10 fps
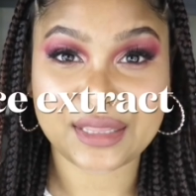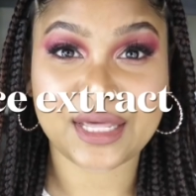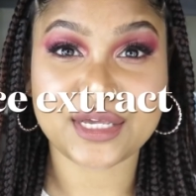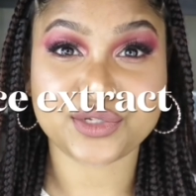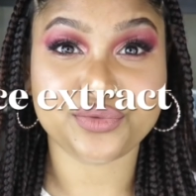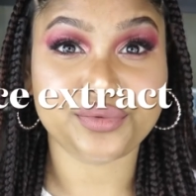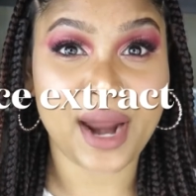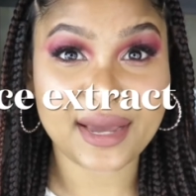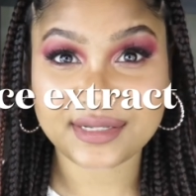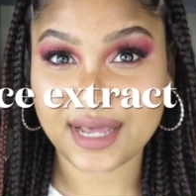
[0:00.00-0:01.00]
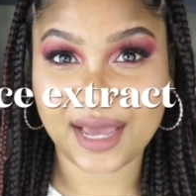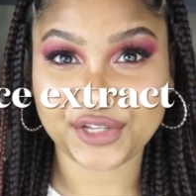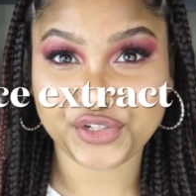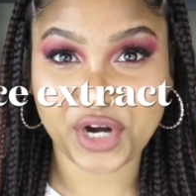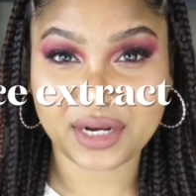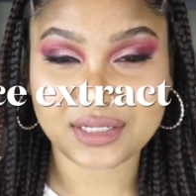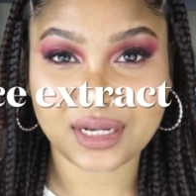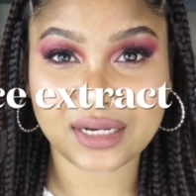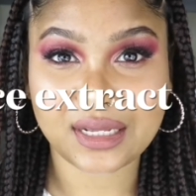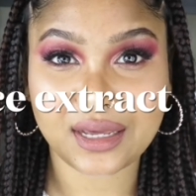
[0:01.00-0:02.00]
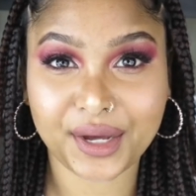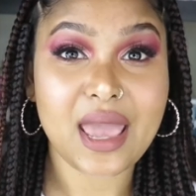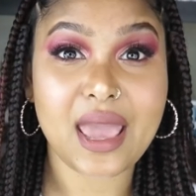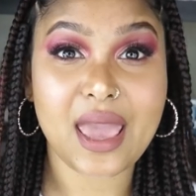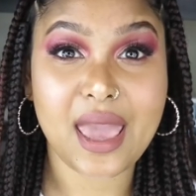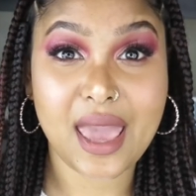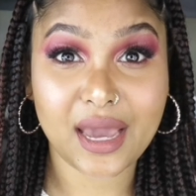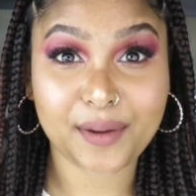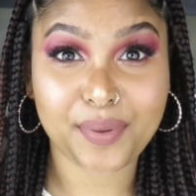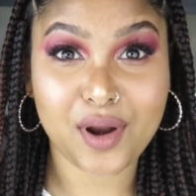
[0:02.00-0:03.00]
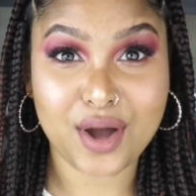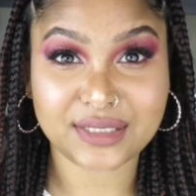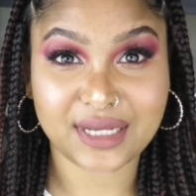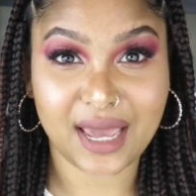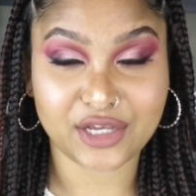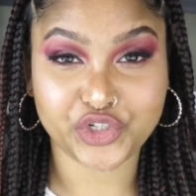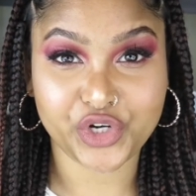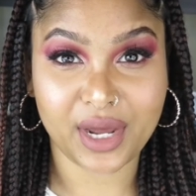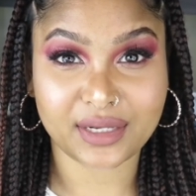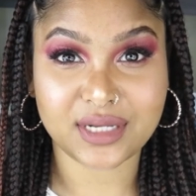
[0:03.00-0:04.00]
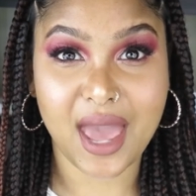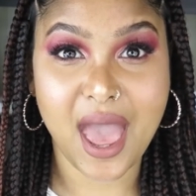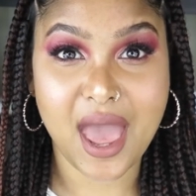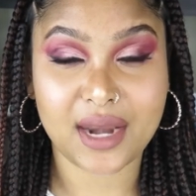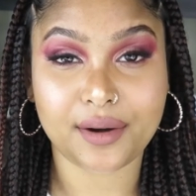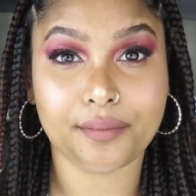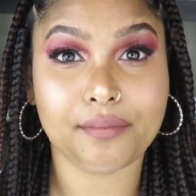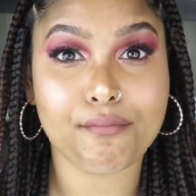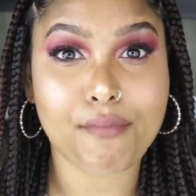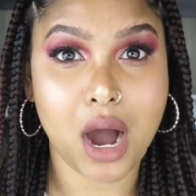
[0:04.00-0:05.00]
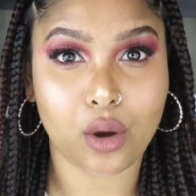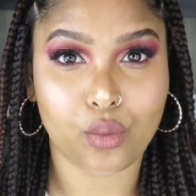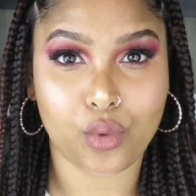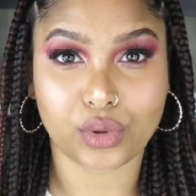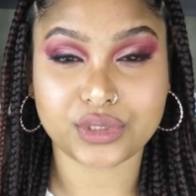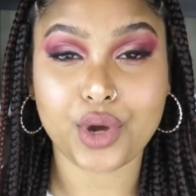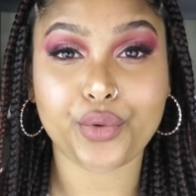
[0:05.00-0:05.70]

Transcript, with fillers: There's rice extract in here, eggplant extract, and mugwort.